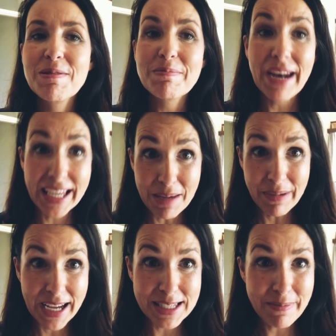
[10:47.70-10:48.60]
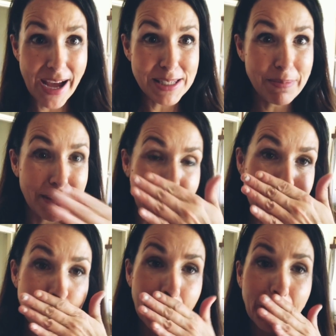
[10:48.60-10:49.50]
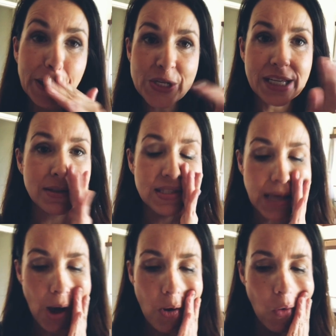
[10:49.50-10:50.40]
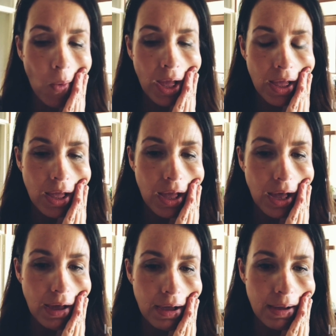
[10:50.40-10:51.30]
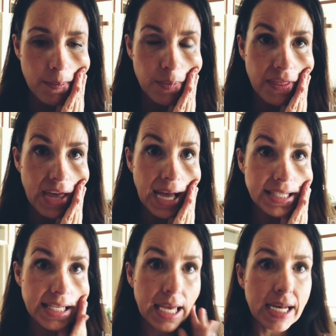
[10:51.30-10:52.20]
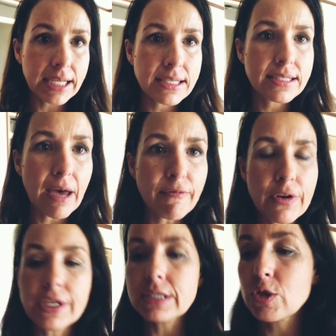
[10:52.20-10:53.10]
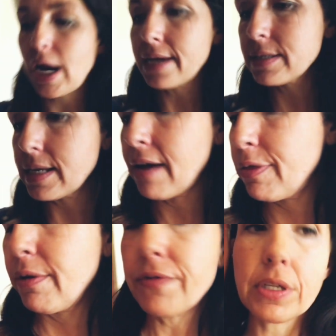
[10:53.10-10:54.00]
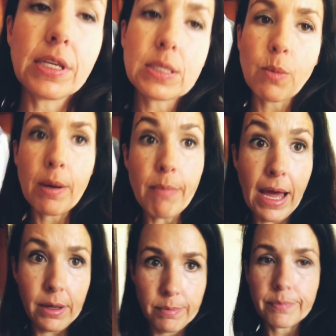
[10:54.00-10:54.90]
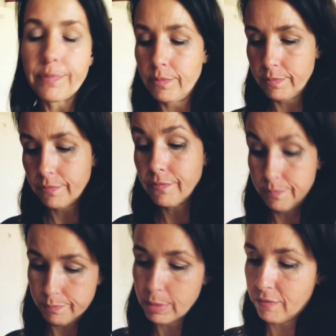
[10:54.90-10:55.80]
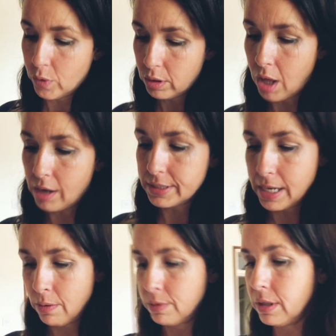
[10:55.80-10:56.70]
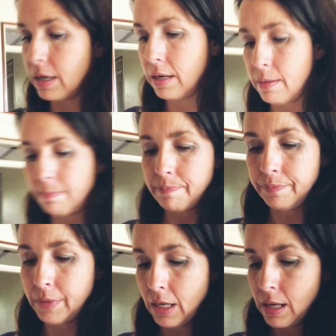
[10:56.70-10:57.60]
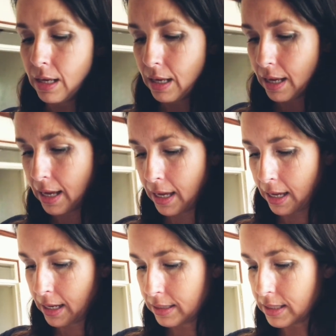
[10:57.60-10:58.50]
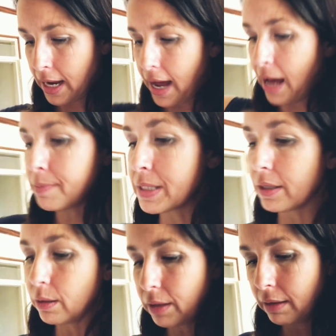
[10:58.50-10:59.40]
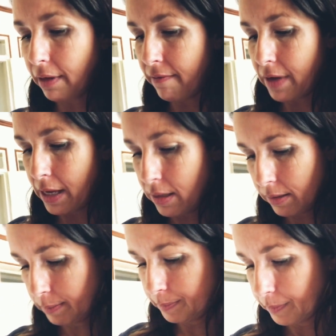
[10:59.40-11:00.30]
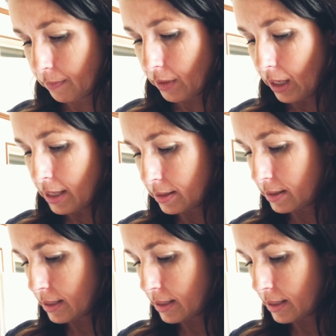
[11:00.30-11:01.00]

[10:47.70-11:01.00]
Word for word: but I keep because my husband likes me to wear jeans. So um, that's it except for this dress. I thrifted this one back before lockdown um, and I absolutely love it. It's